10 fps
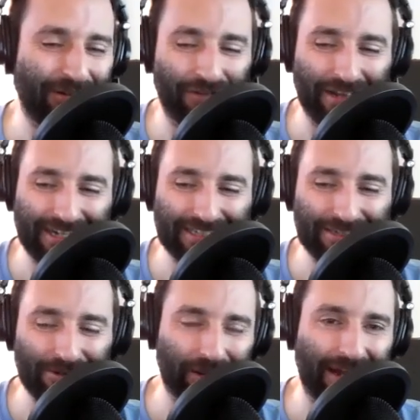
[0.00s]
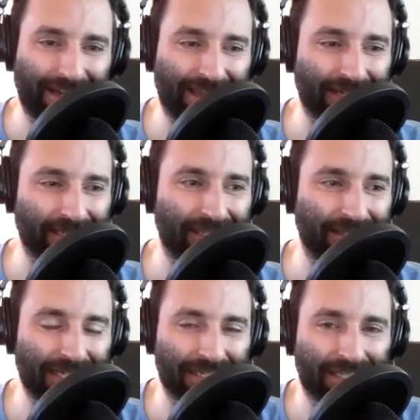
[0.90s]
I feel like I do a lot of things
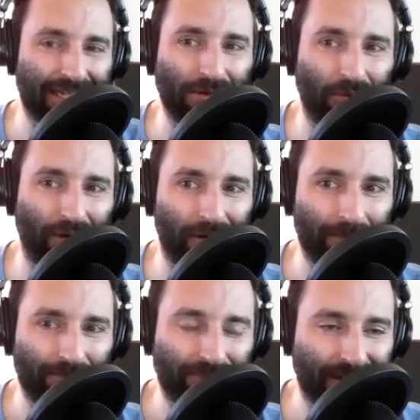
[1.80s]
decently well.